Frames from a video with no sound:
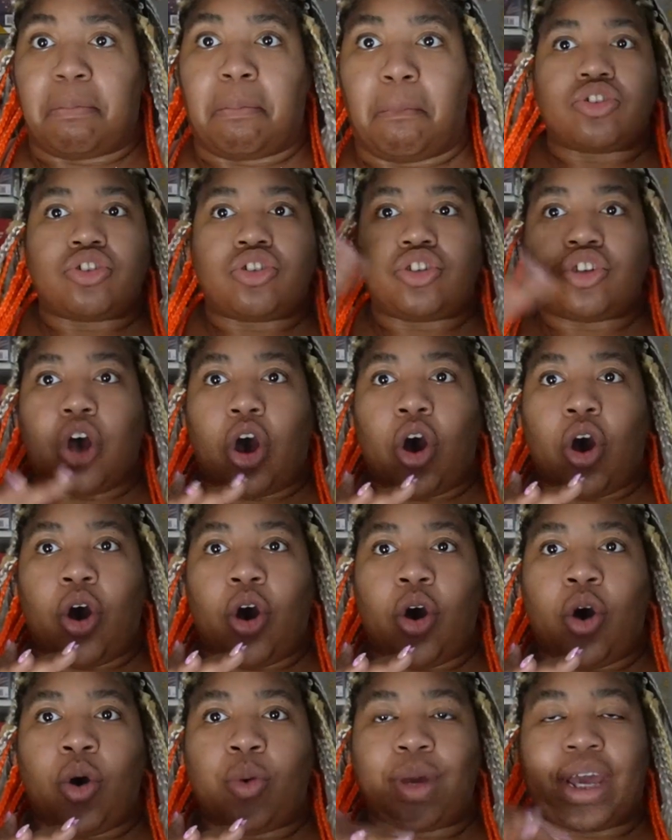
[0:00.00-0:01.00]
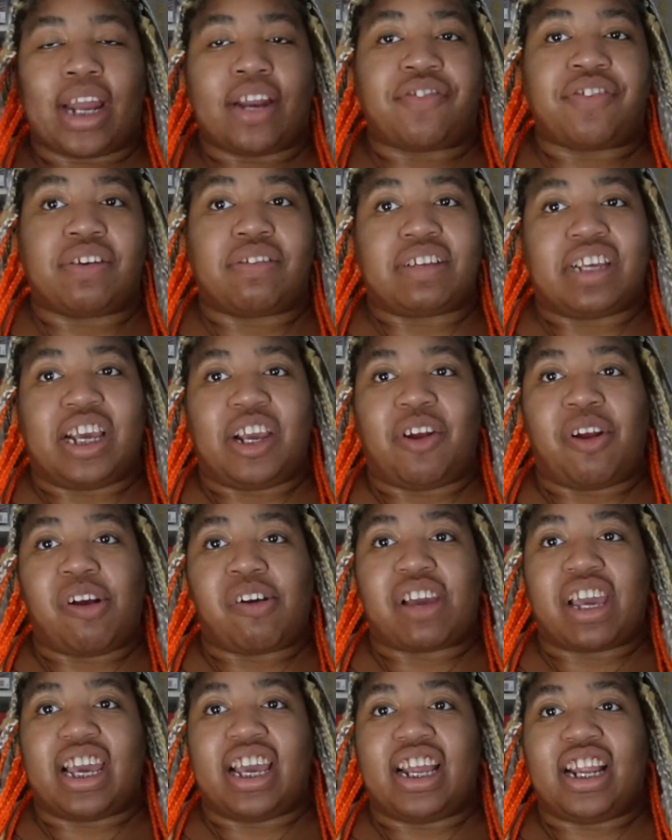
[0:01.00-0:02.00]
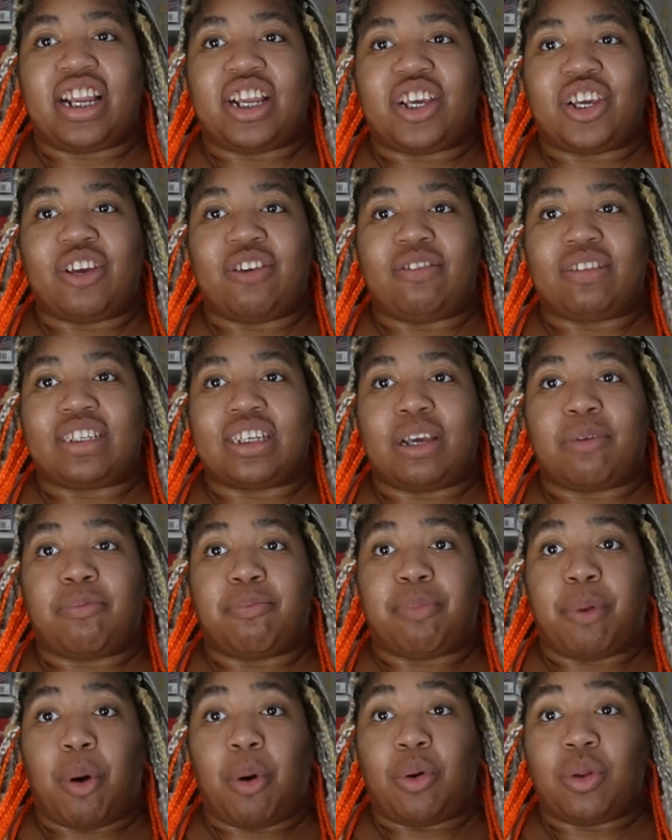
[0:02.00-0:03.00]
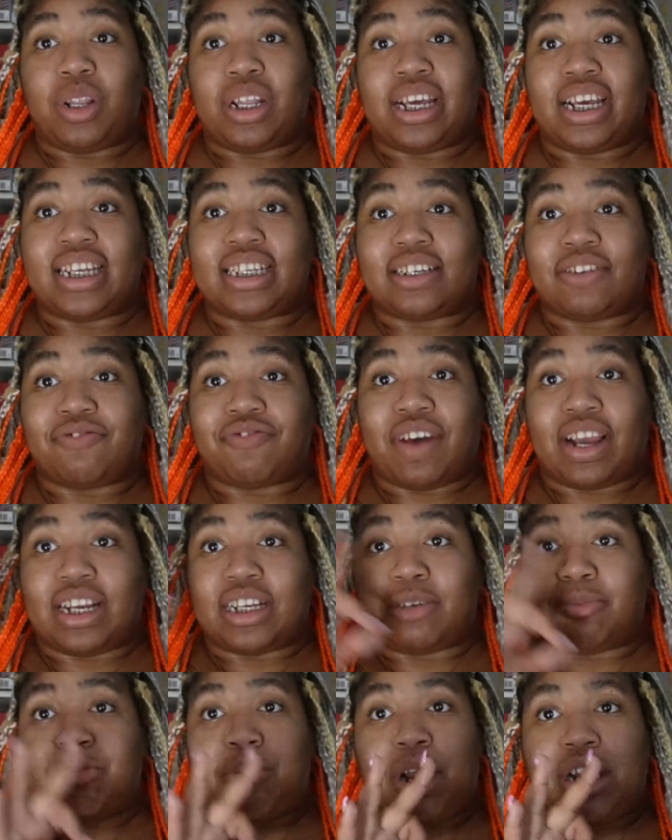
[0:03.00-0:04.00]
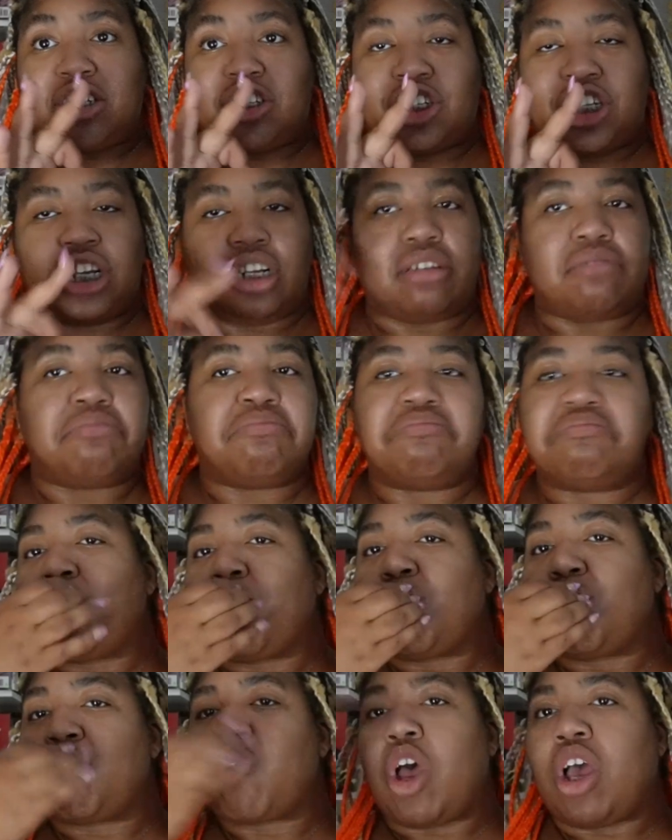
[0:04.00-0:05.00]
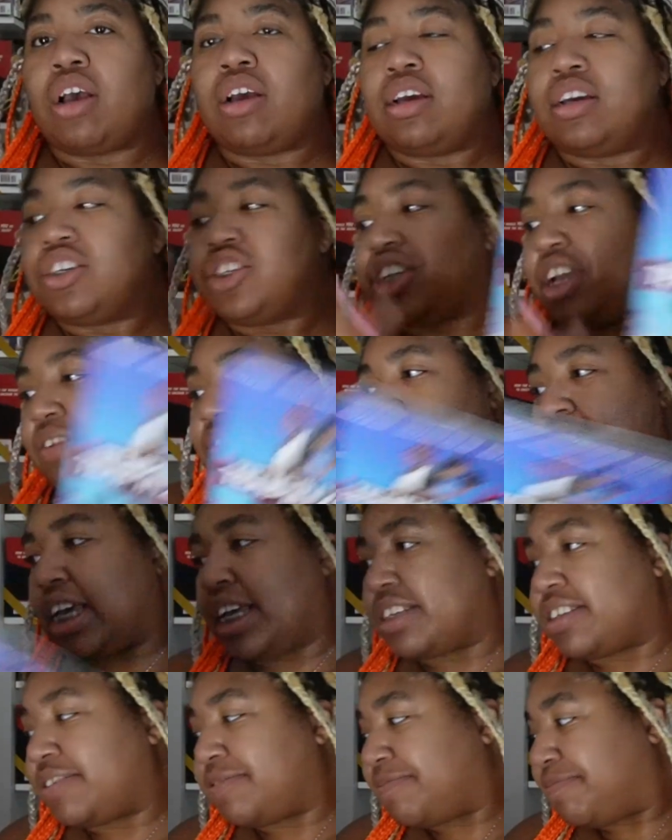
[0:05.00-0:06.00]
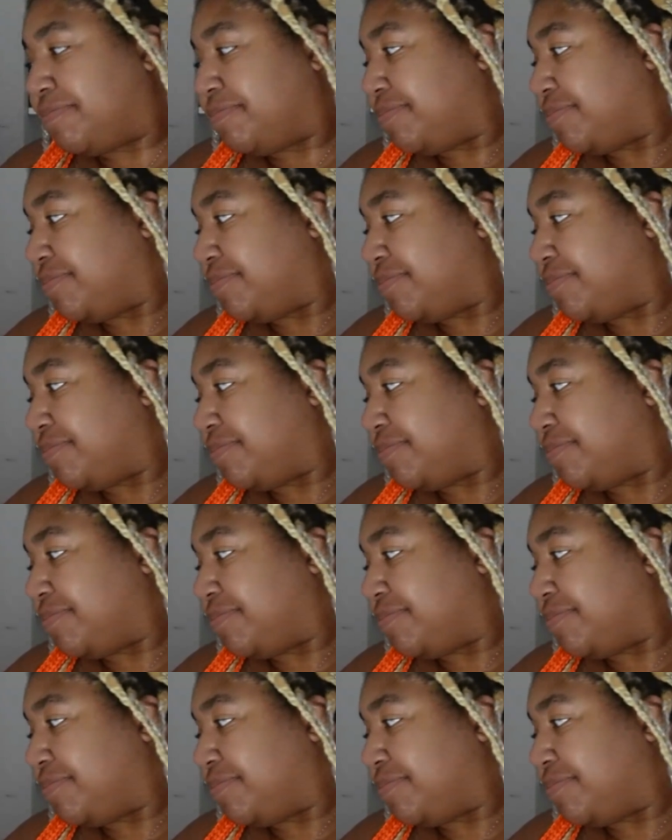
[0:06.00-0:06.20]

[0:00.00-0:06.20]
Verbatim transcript: So, we got a 15 year old kid using bowling to fight depression. Chef's kiss.